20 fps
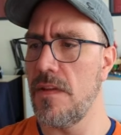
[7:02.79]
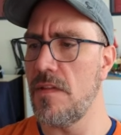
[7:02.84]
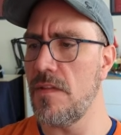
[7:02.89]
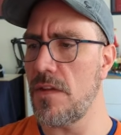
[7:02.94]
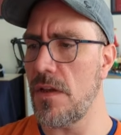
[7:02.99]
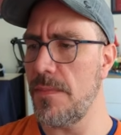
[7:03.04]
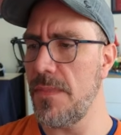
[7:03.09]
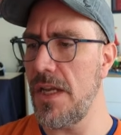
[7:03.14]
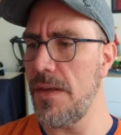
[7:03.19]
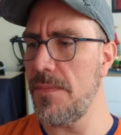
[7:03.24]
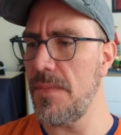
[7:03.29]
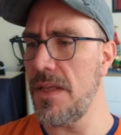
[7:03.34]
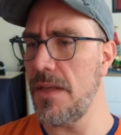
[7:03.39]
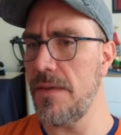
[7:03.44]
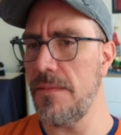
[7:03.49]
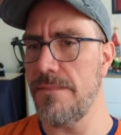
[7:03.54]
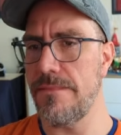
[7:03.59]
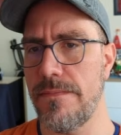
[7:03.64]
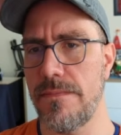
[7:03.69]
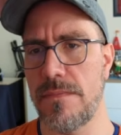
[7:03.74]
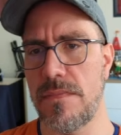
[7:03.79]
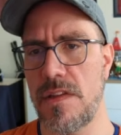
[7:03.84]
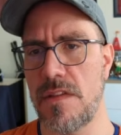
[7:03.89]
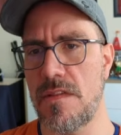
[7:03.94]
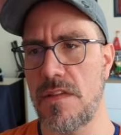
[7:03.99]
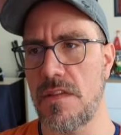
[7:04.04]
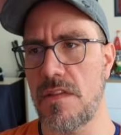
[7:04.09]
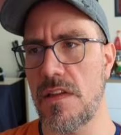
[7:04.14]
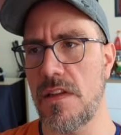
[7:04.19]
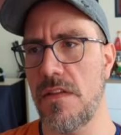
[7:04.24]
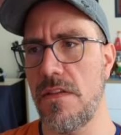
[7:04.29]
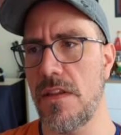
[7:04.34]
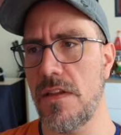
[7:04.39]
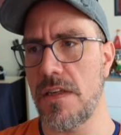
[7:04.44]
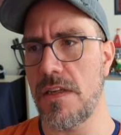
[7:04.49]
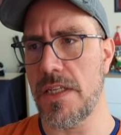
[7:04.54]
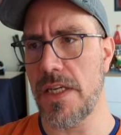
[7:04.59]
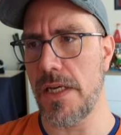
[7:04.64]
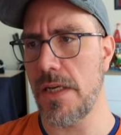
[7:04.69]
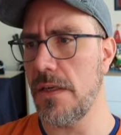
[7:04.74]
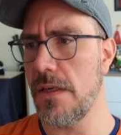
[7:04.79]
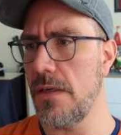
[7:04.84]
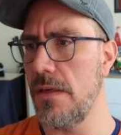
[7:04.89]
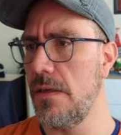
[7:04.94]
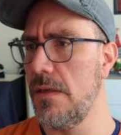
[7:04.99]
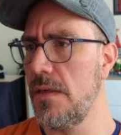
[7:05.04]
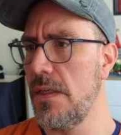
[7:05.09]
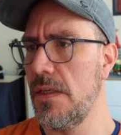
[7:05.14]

So maybe, since it's in the Dung,